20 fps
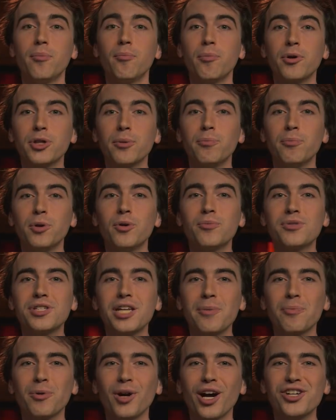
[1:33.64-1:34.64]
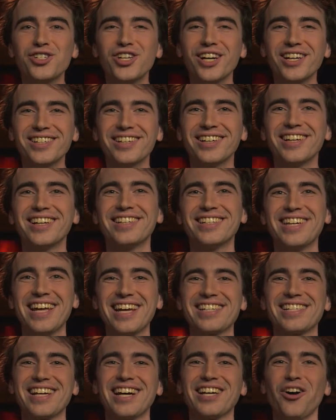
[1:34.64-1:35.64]
But the Boomsday Project
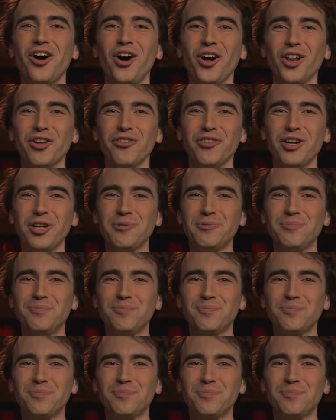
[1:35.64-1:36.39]
takes on all of it.